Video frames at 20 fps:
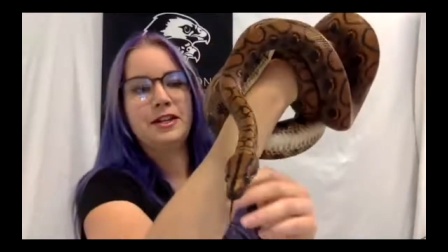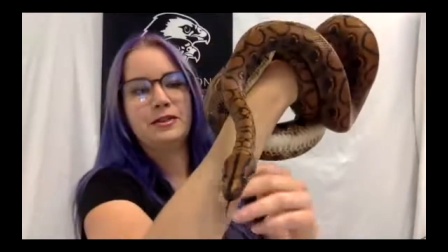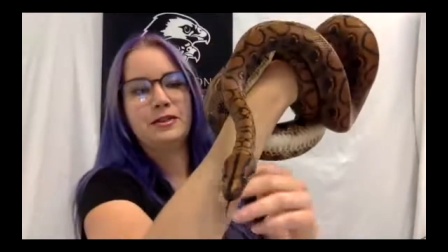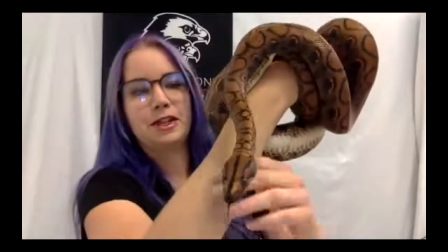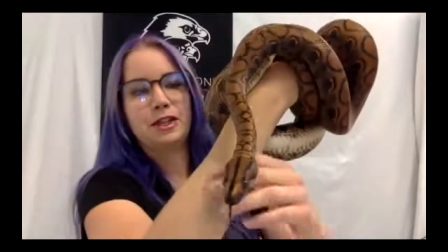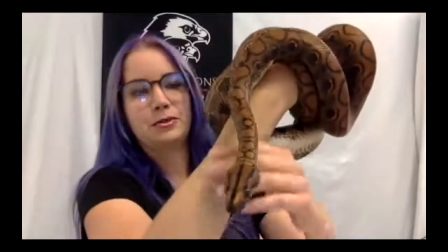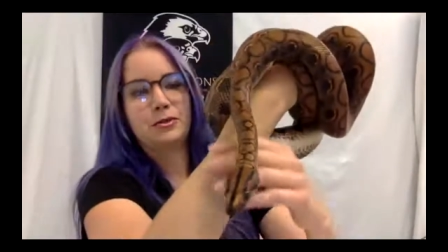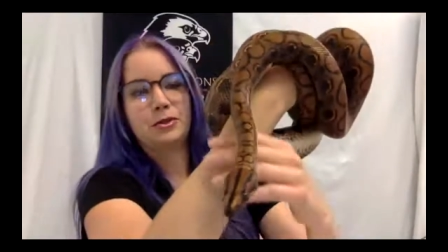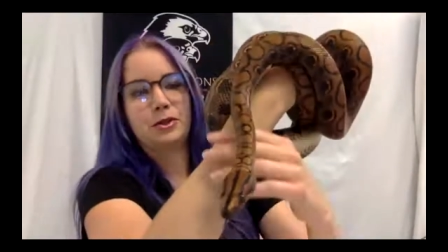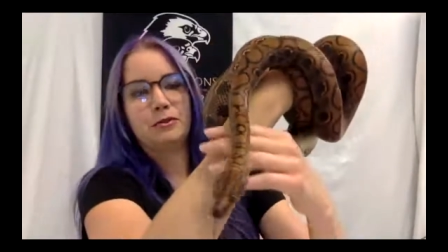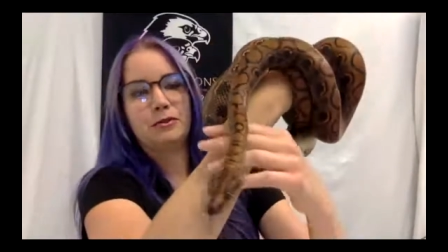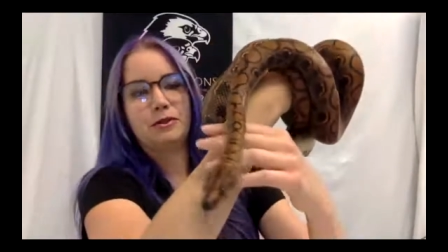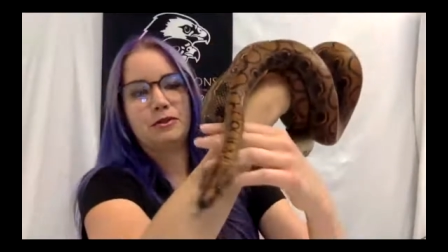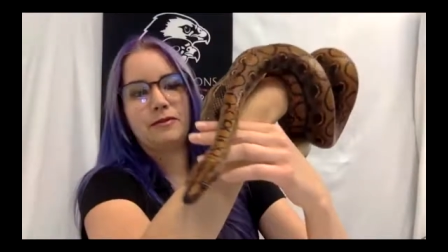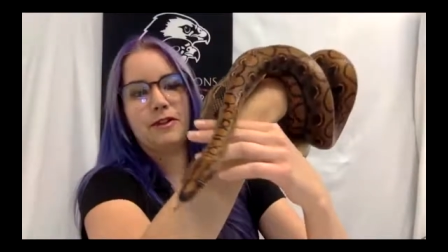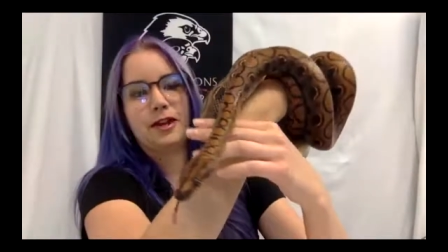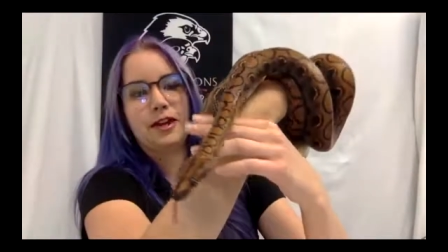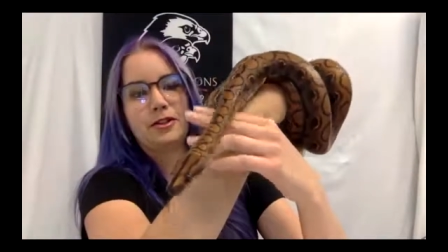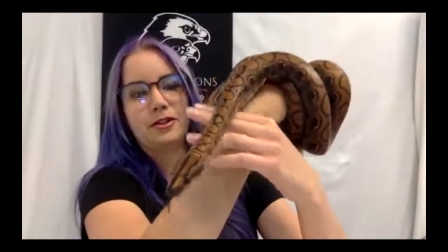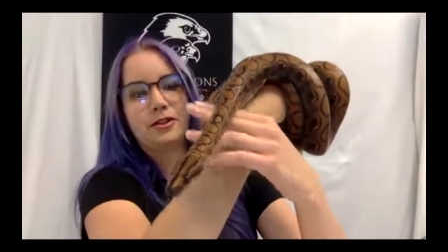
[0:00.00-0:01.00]
That's where you would
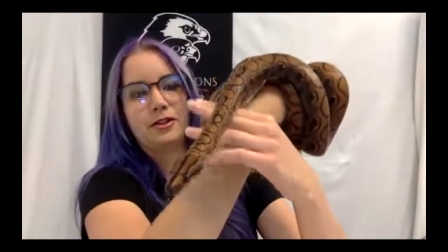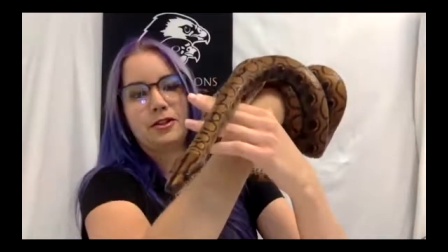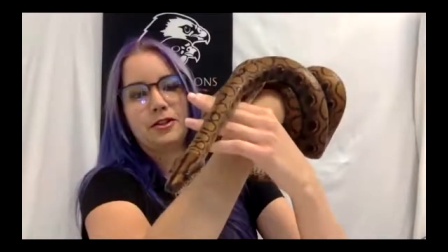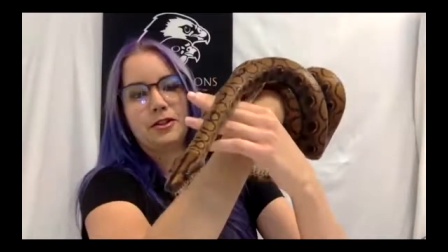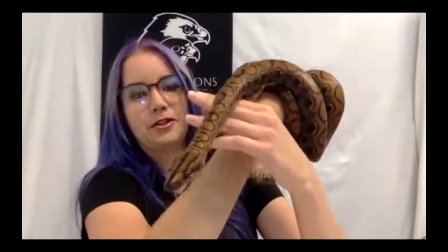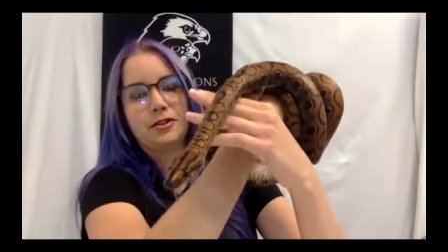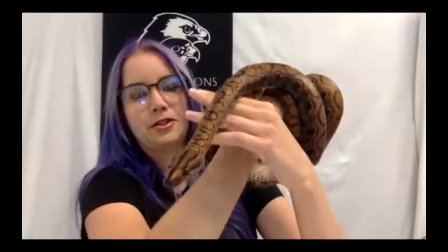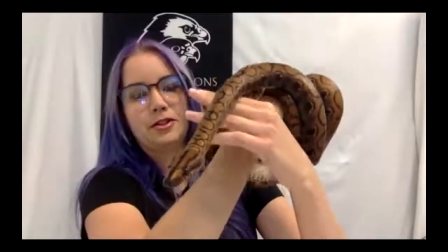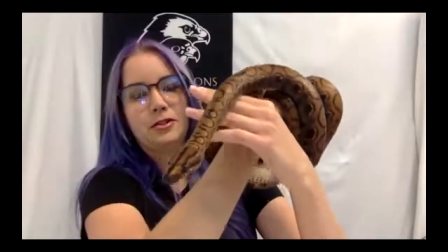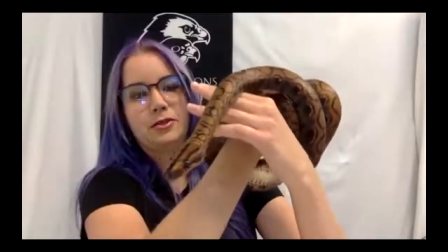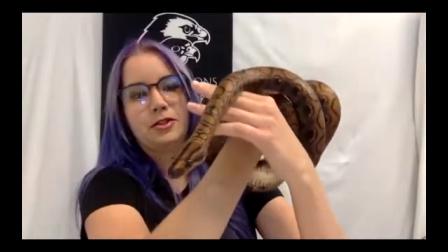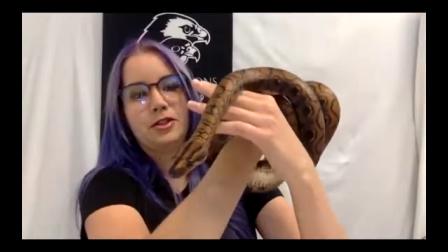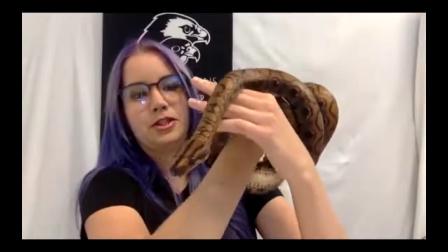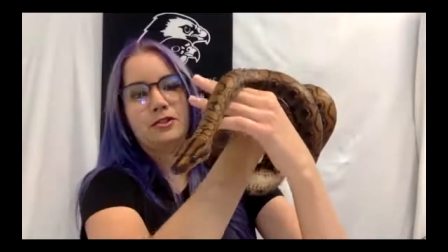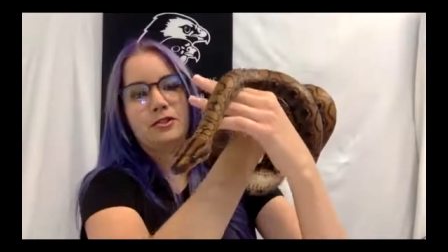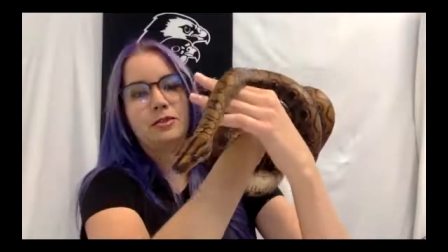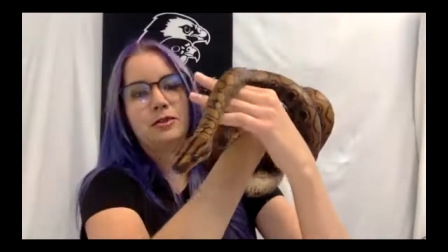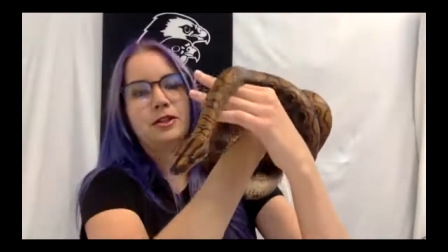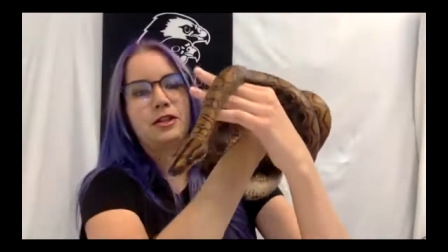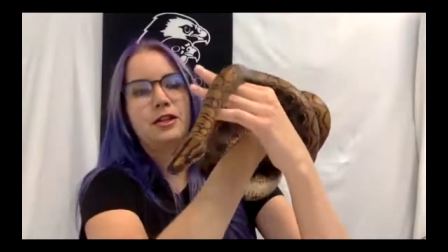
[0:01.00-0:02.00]
find her. So
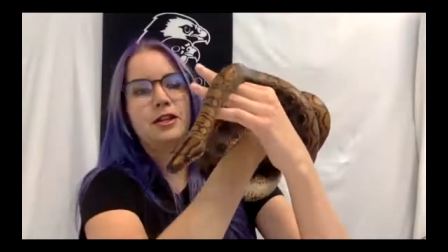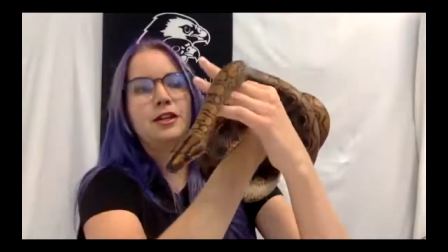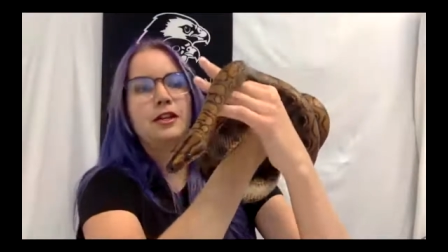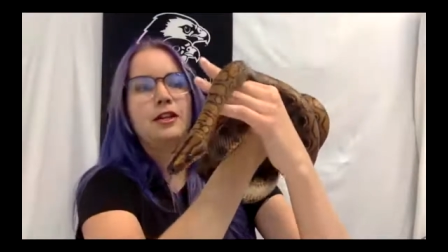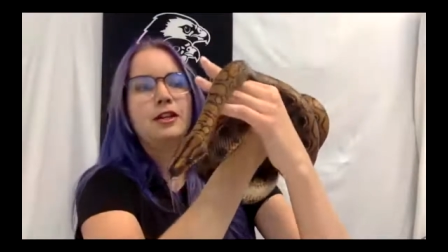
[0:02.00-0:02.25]
she would